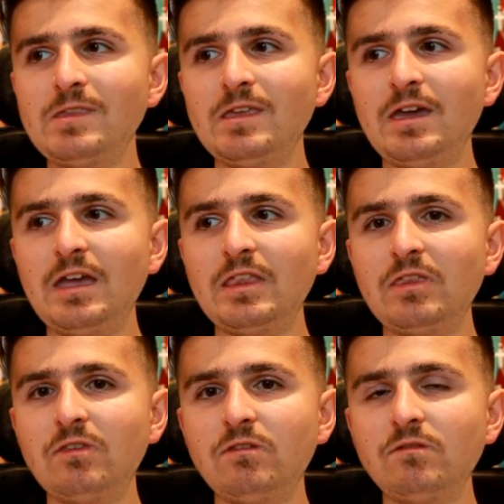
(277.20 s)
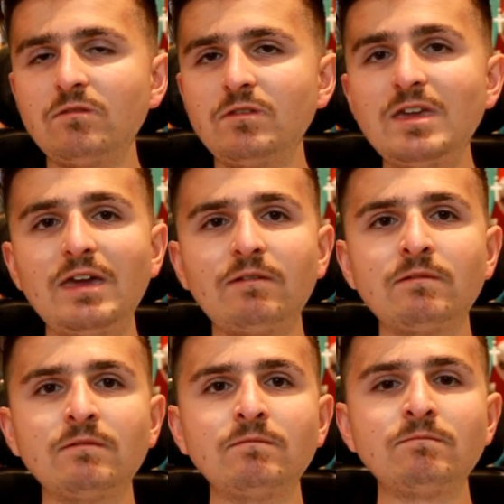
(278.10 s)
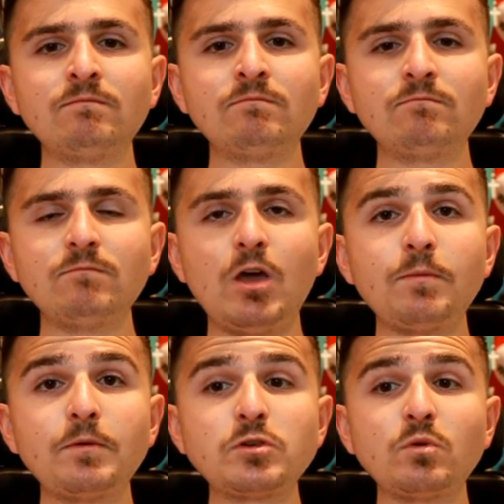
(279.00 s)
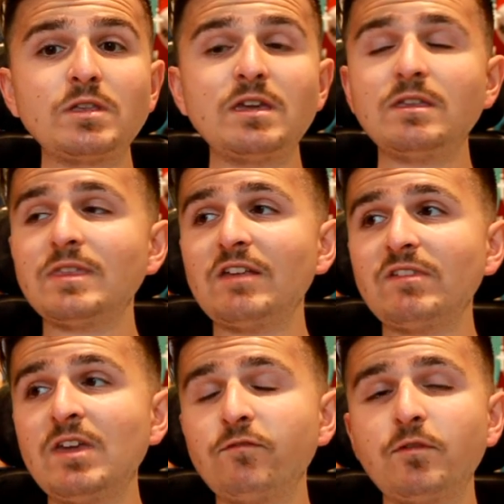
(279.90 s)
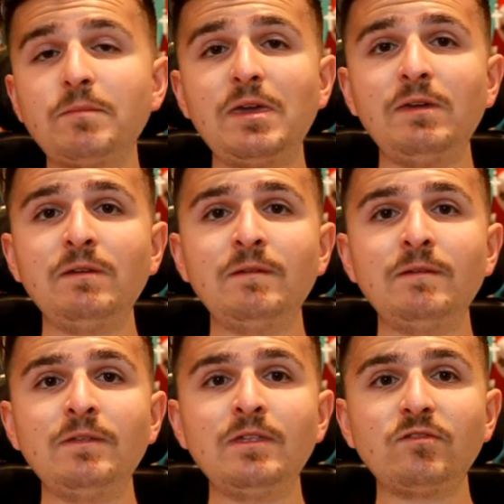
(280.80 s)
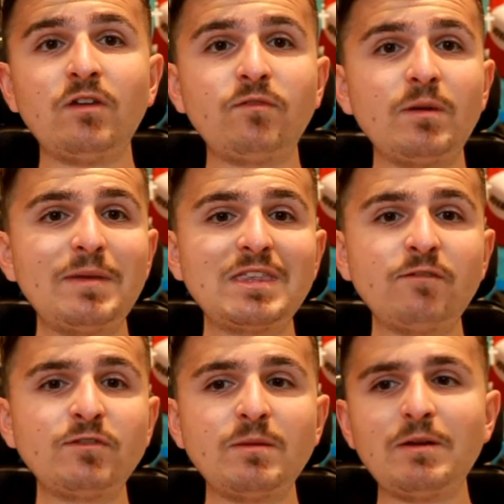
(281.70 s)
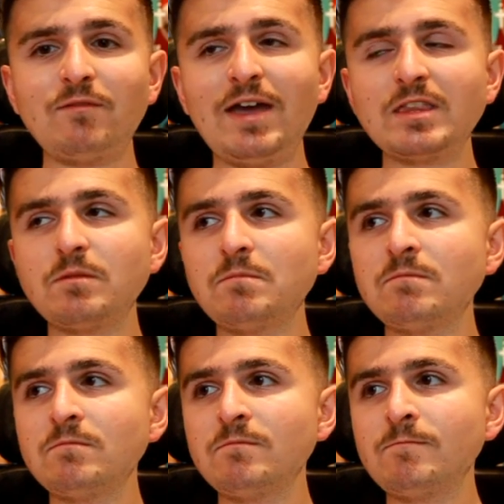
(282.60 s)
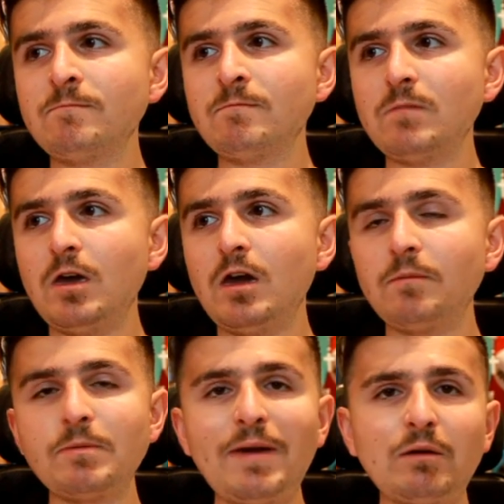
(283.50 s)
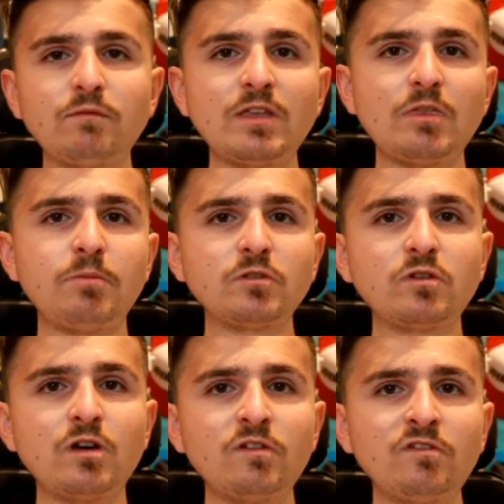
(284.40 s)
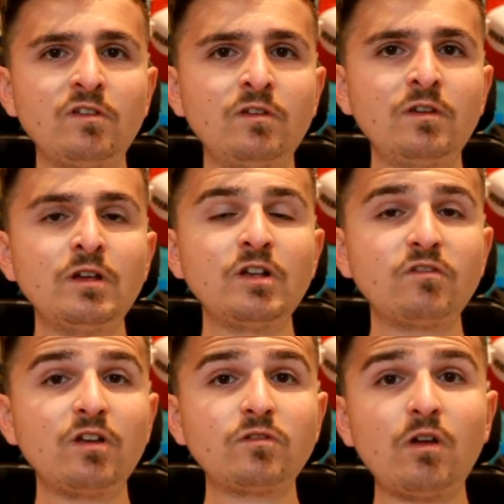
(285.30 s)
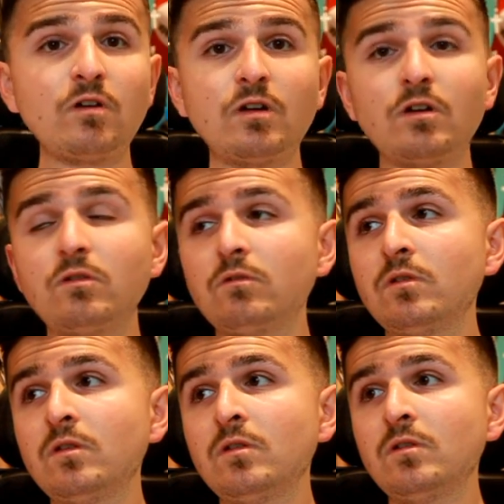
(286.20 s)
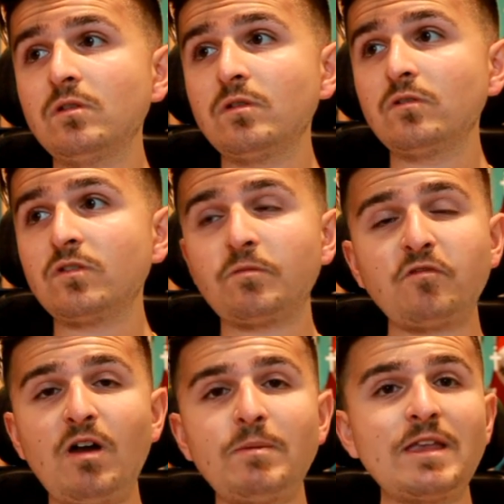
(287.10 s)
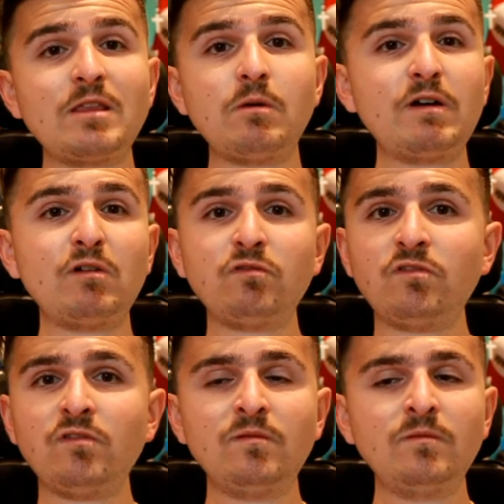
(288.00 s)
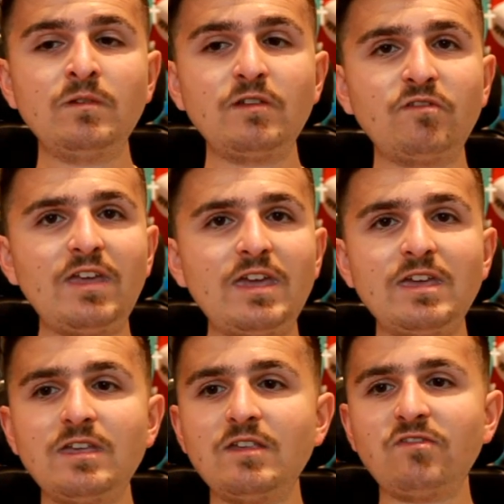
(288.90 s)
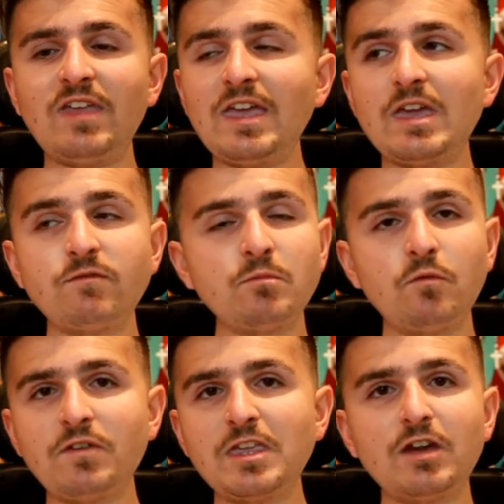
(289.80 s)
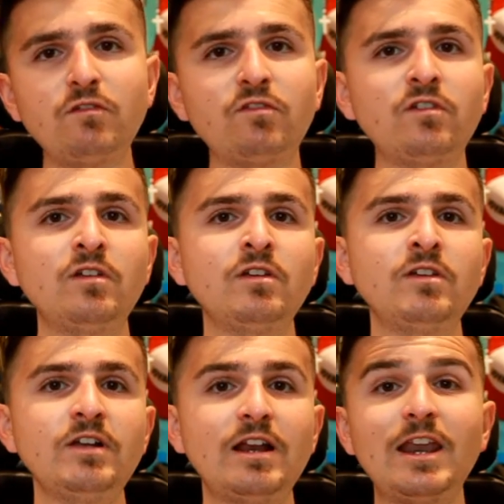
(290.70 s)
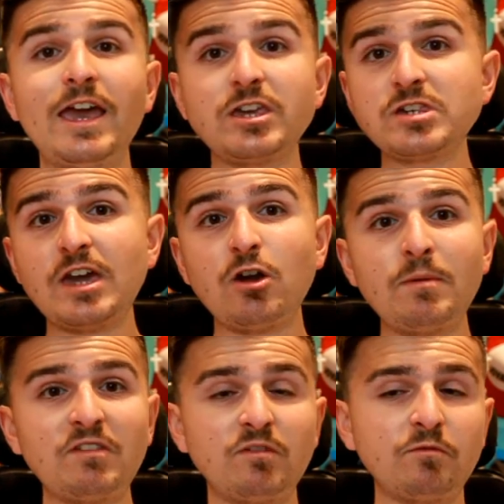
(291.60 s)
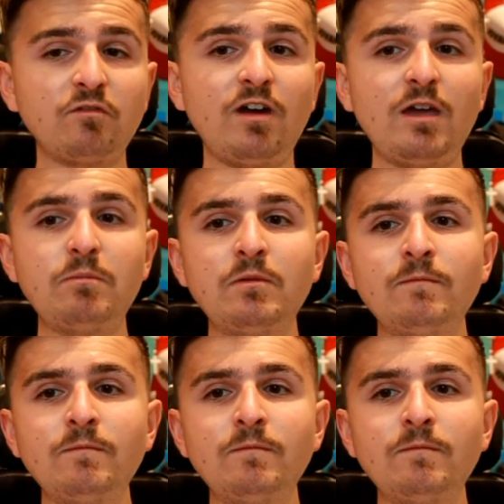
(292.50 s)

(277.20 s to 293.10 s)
And yeah, I hope you enjoyed it. That's it from me. Something a bit different, a bit random. I'll be back with another podcast, so don't go subscribing anywhere else. Stay here for more videos. Like, share, comment, subscribe.